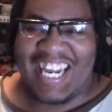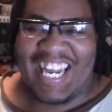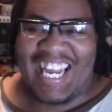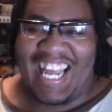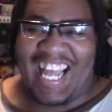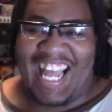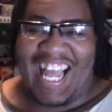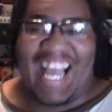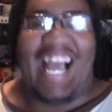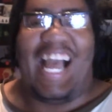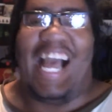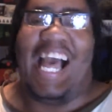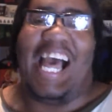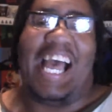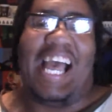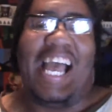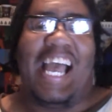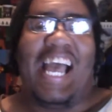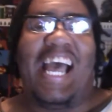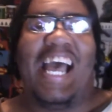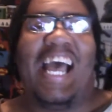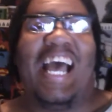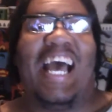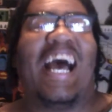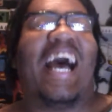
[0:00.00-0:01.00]
Ha
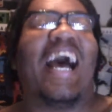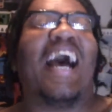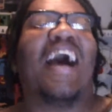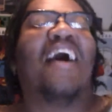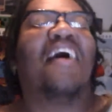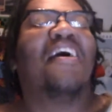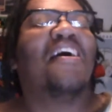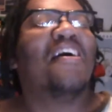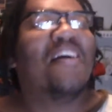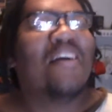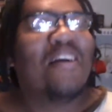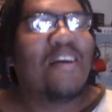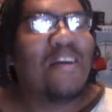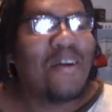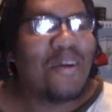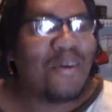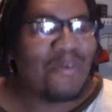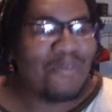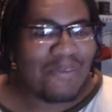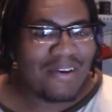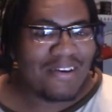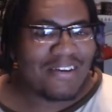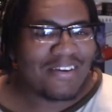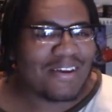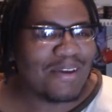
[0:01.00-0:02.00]
ha!
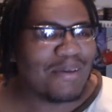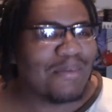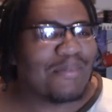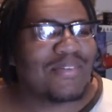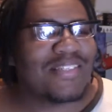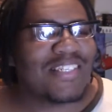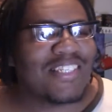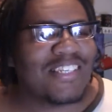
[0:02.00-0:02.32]
Welcome